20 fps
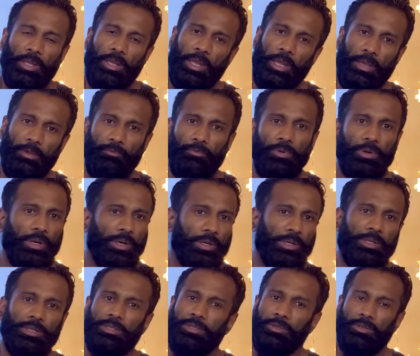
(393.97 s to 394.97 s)
every and
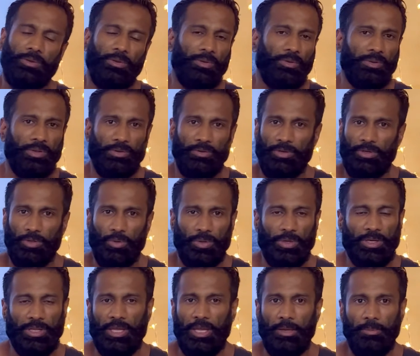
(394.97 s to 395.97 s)
each, when you're
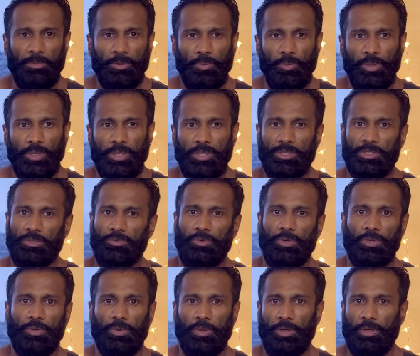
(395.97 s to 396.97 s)
in cable variation, when
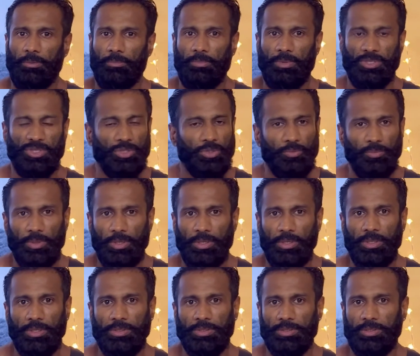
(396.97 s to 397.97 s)
you're in machine
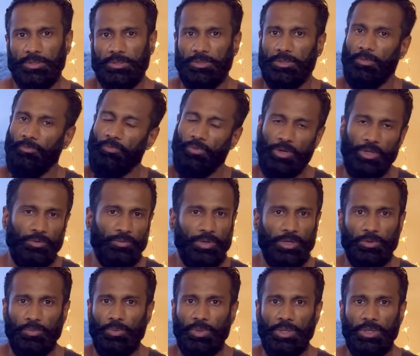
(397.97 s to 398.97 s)
variation, free
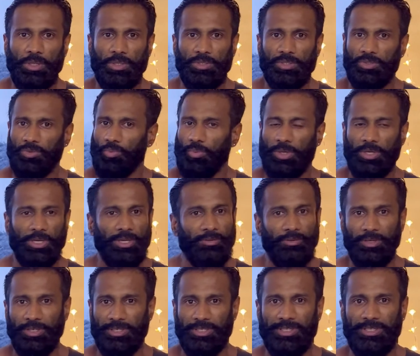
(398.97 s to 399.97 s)
weight variations, whatever
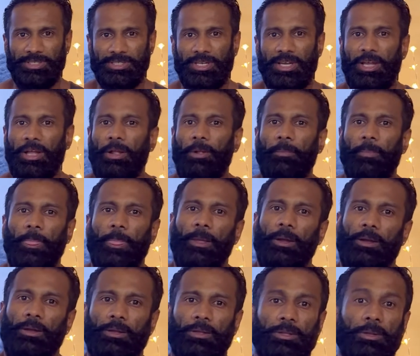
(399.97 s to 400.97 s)
it is,
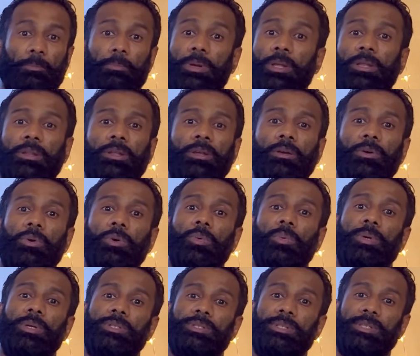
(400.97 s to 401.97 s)
the breathing
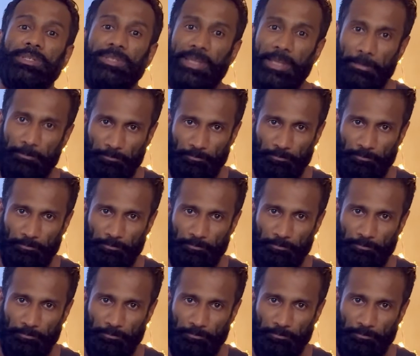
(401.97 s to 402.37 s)
always the same.